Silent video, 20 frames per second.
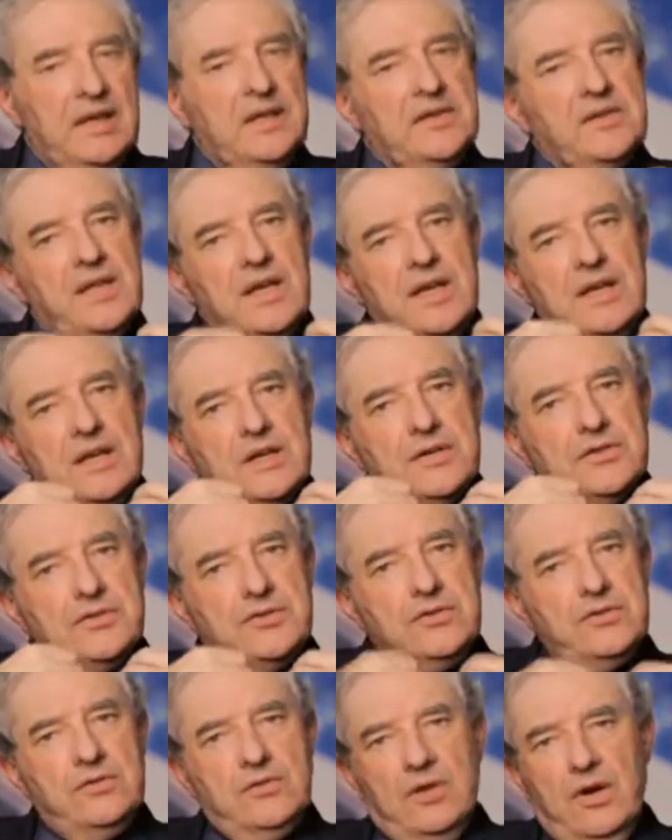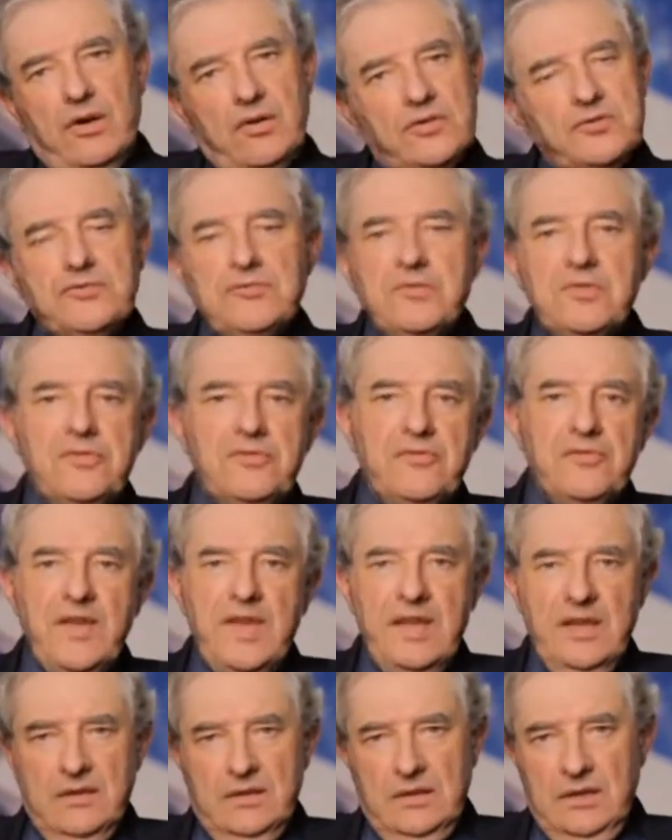They do not
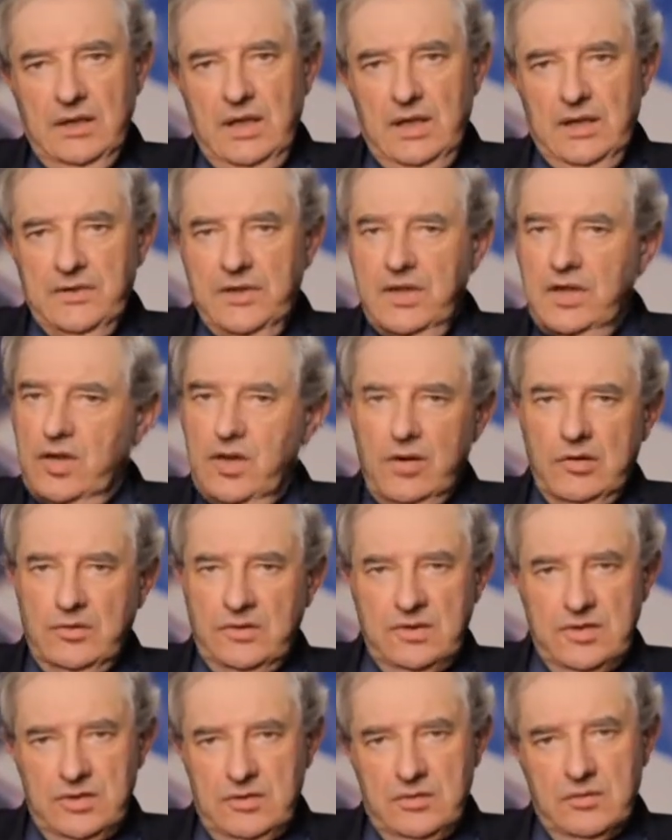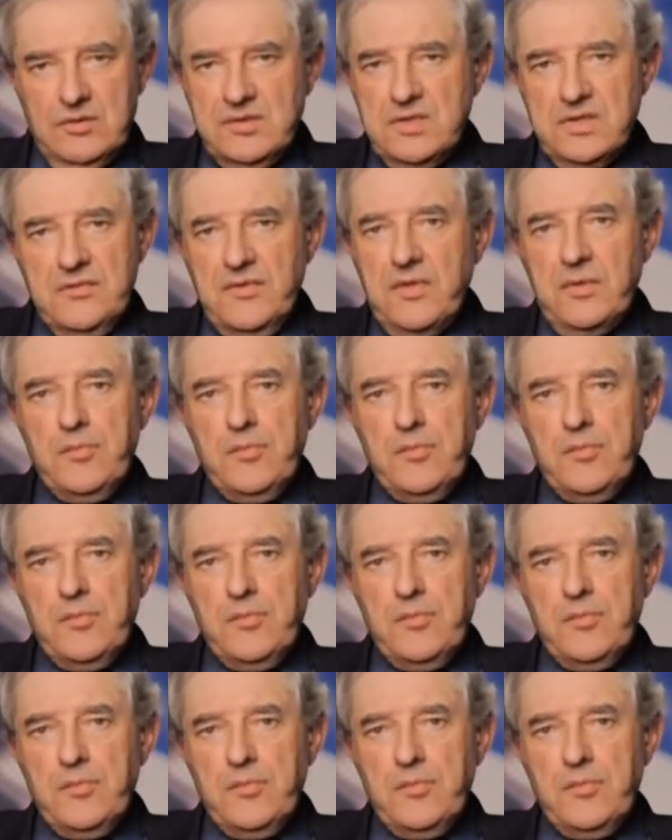reveal the contours of the